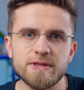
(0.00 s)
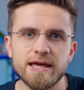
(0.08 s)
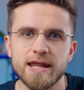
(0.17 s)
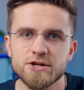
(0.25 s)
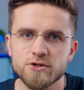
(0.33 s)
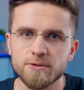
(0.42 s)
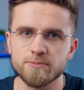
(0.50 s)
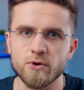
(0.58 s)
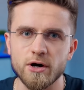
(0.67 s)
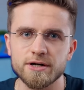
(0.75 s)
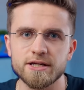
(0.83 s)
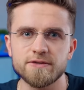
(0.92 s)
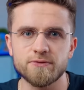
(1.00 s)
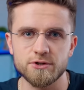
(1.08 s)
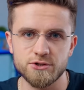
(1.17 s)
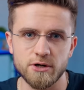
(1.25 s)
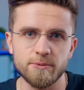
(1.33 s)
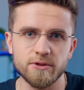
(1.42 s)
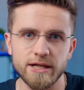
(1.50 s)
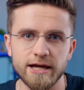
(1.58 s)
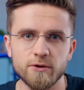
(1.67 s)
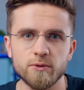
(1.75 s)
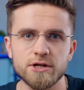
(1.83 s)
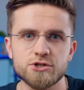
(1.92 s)
the initial market for German
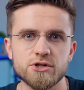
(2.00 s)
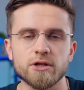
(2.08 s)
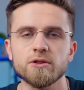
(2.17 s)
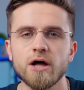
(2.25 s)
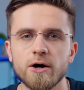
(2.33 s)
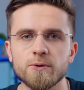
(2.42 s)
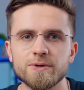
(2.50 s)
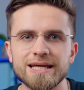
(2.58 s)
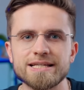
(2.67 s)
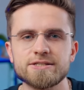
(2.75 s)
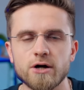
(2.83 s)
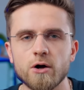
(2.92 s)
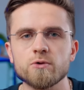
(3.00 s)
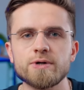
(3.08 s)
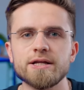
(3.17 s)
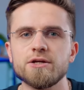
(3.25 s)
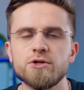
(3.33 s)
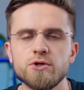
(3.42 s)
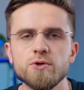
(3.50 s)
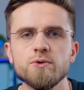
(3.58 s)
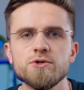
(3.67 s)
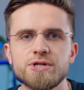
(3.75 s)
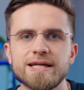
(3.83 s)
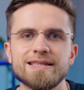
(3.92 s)
language alone is already
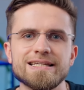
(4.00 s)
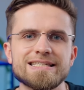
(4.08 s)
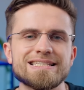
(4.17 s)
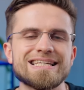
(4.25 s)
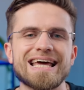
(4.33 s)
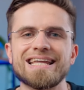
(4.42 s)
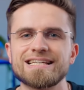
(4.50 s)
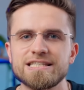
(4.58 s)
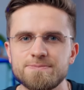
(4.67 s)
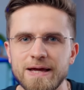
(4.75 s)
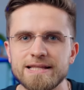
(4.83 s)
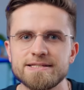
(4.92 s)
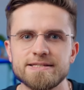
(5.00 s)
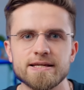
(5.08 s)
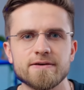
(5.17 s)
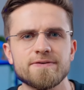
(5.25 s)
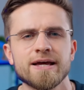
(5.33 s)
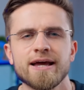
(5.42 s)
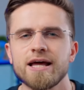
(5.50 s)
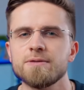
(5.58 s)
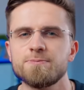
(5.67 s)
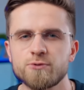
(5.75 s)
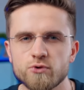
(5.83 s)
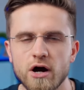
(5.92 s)
huge and this is an expensive
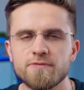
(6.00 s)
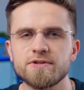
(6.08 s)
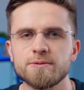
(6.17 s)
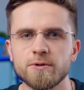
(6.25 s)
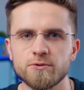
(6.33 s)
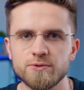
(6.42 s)
and profitable